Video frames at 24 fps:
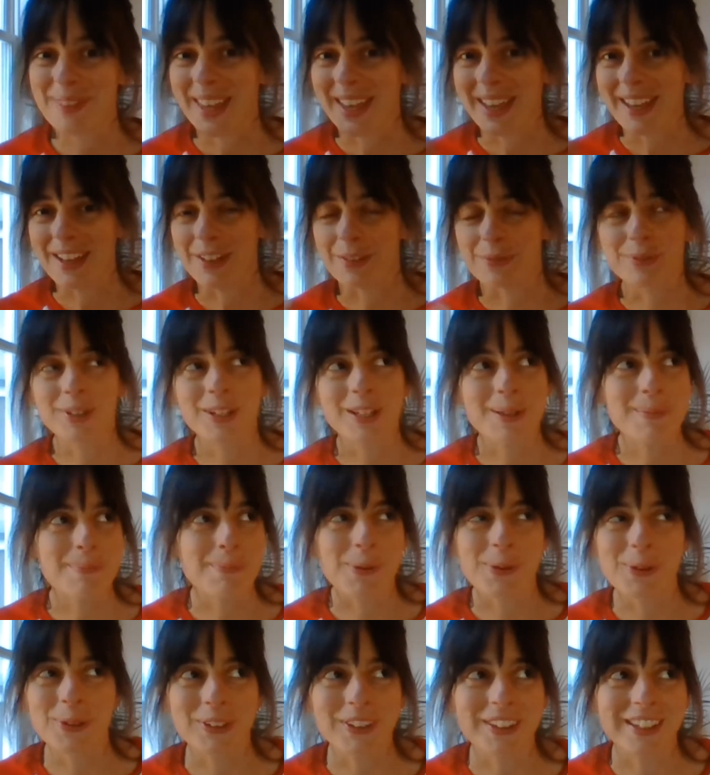It's really
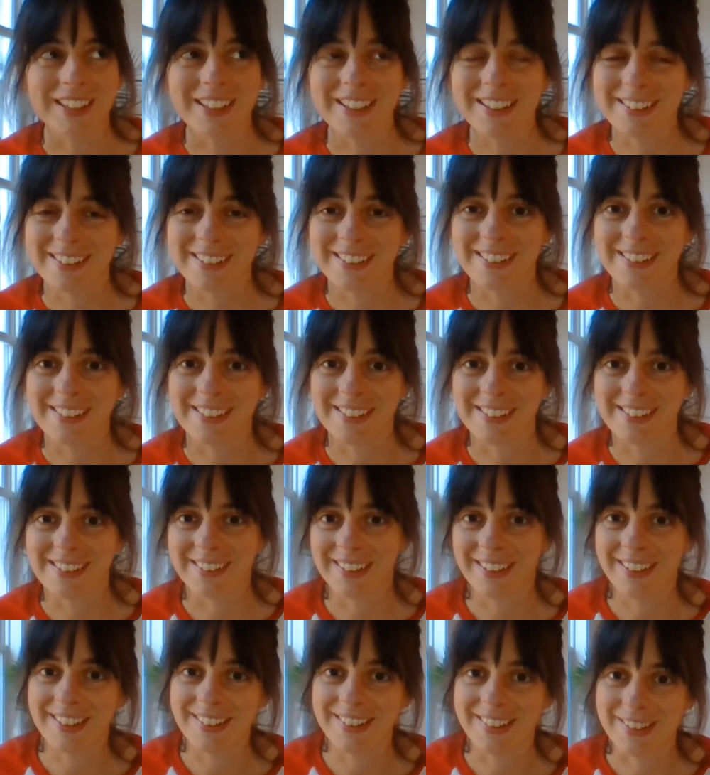important that as citizen
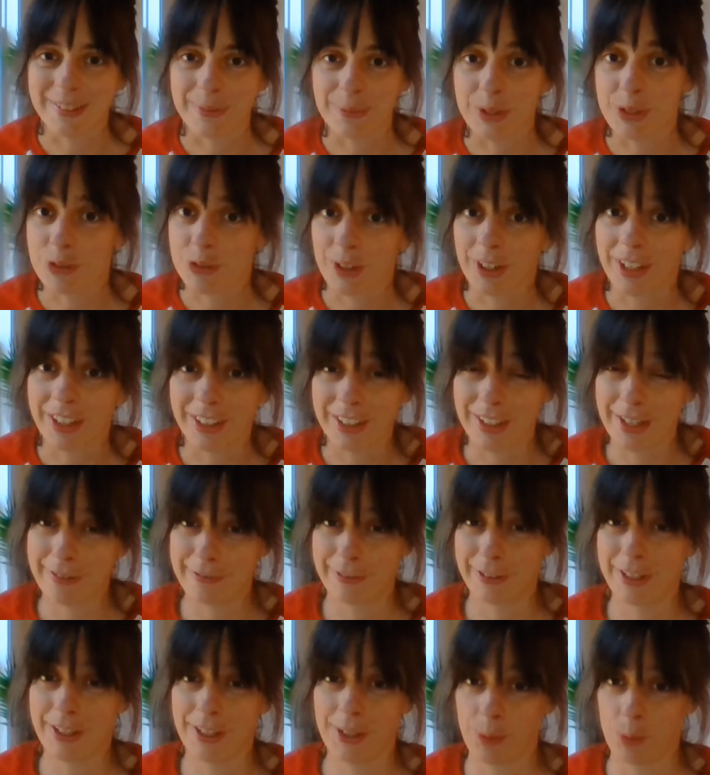scientists we try and
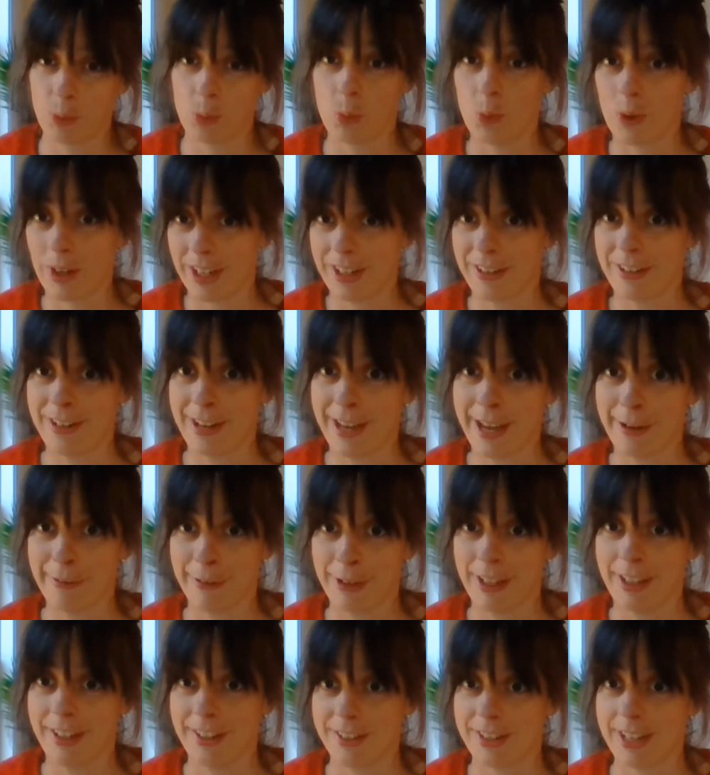cover as wide an
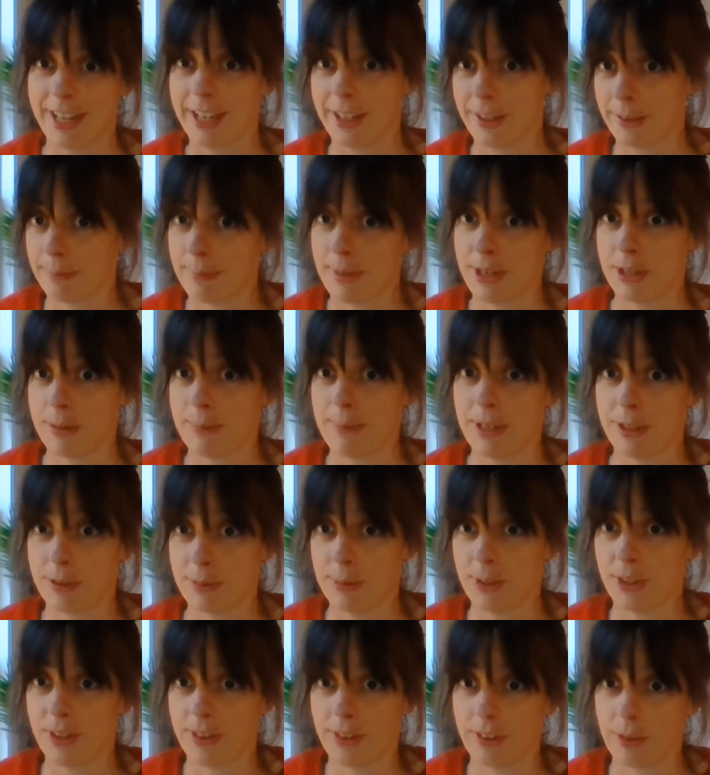area and take as many
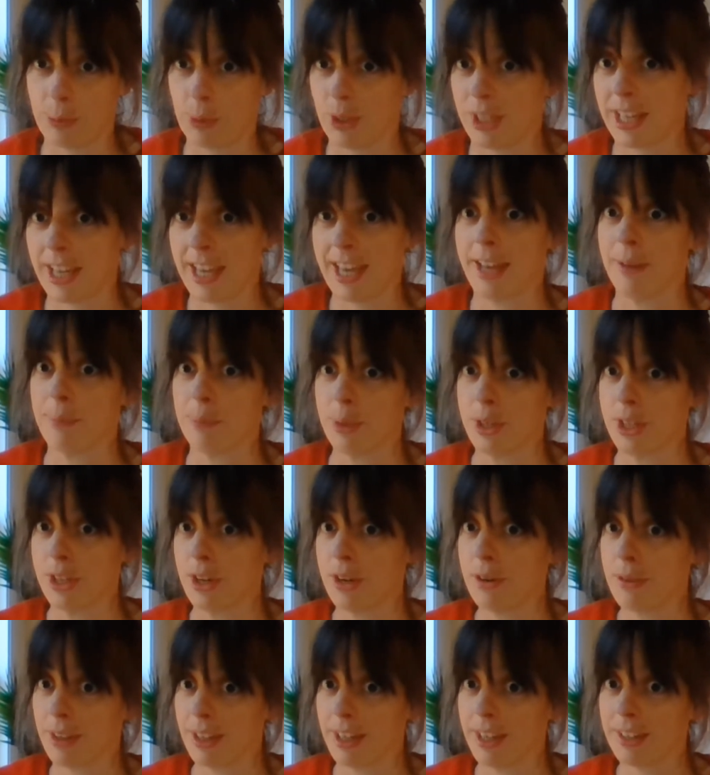measurements as we can. We
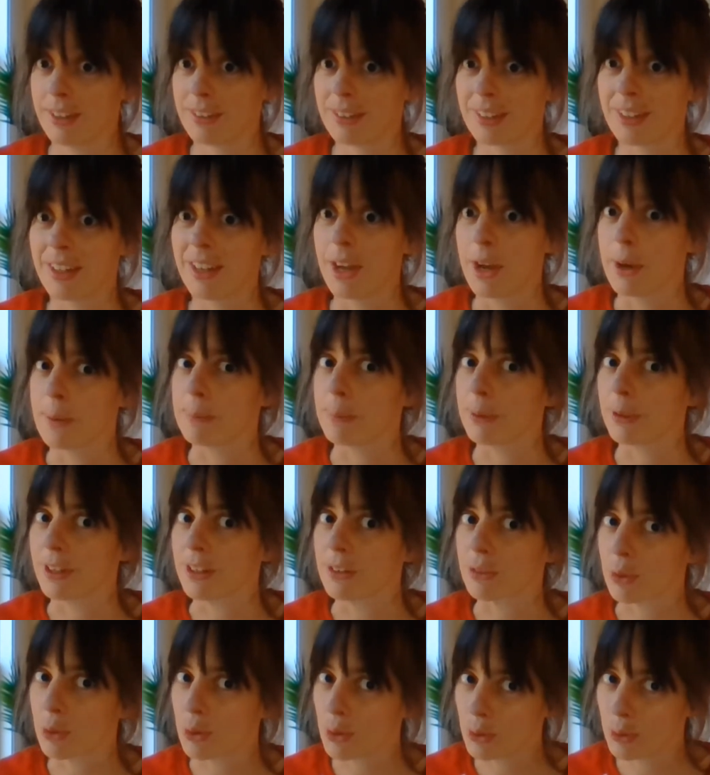know this, but
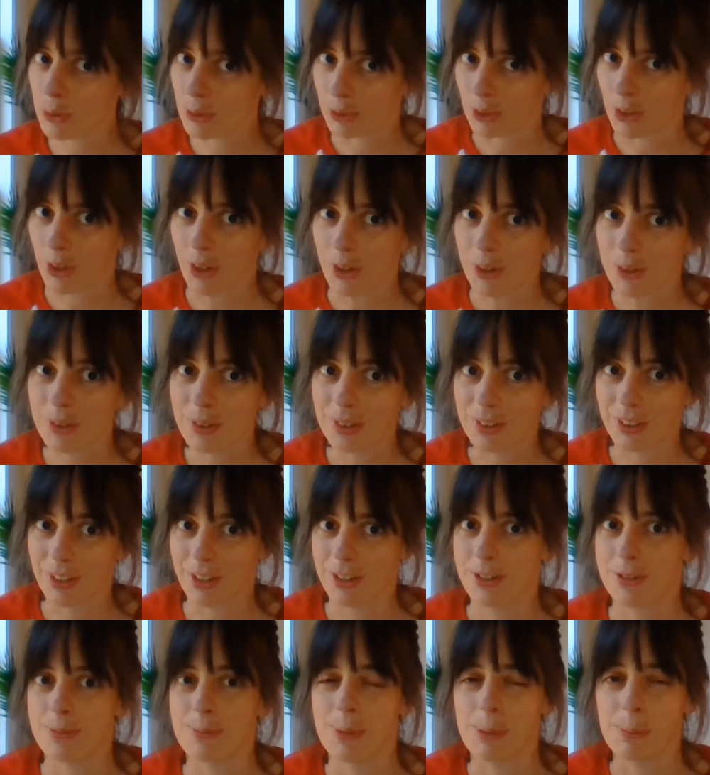it's also
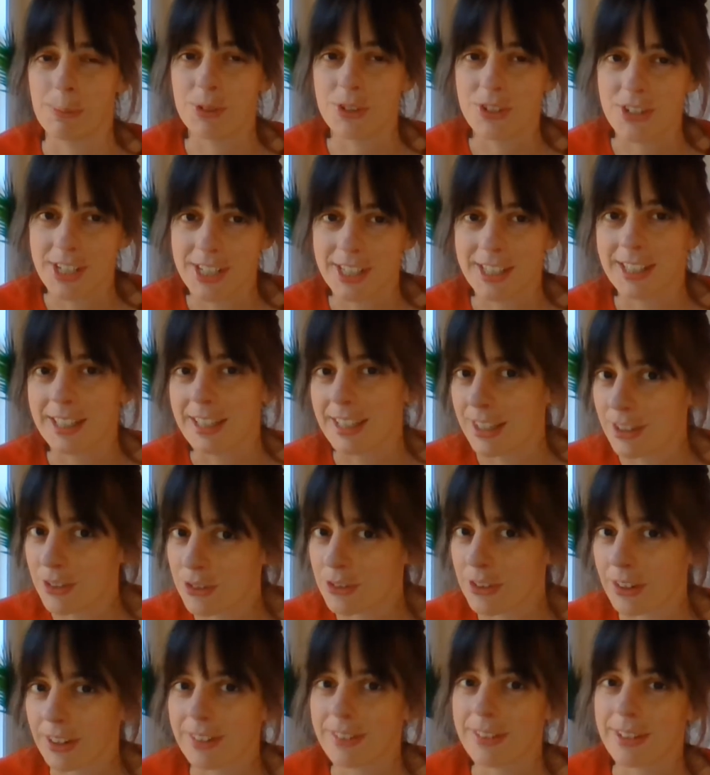going to be particularly
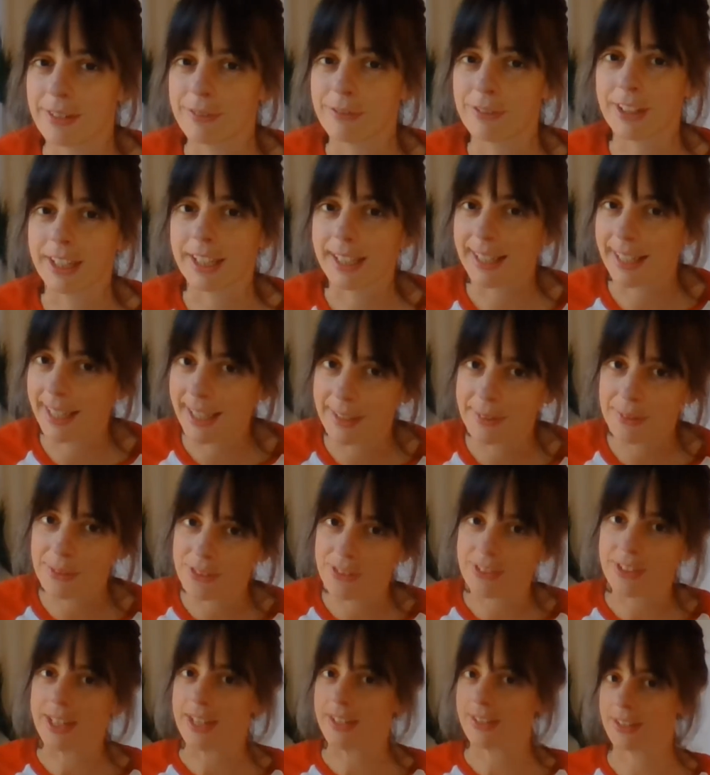interesting for the clouds
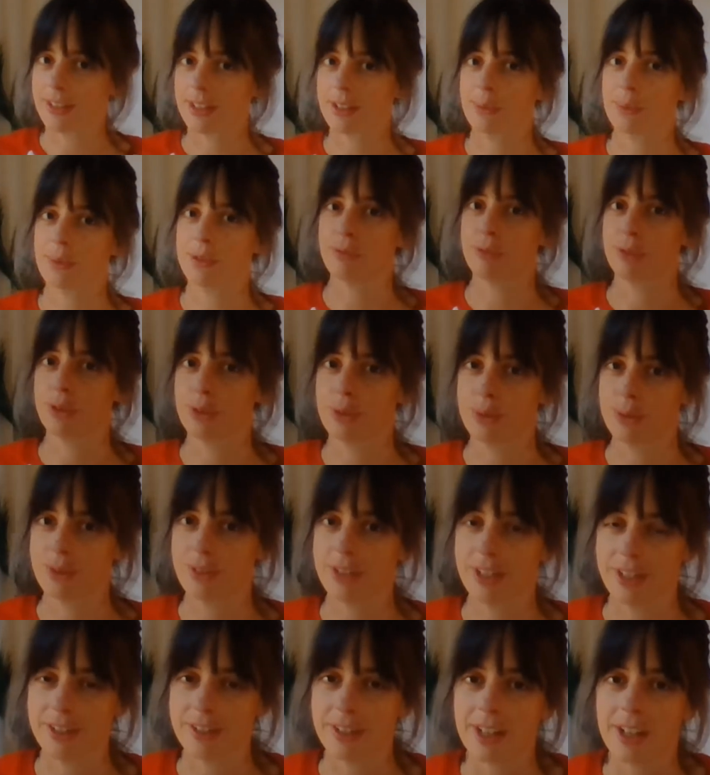data that we've
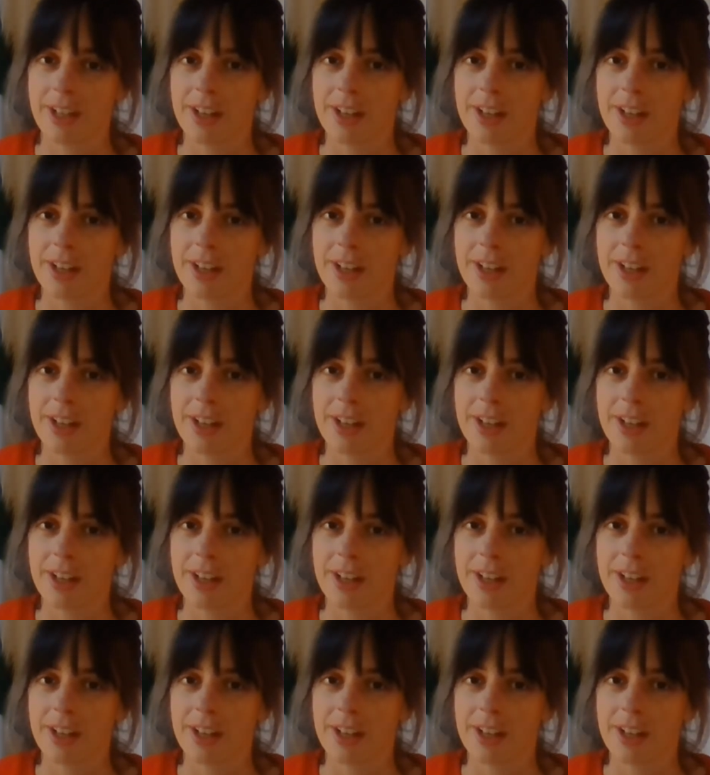recorded.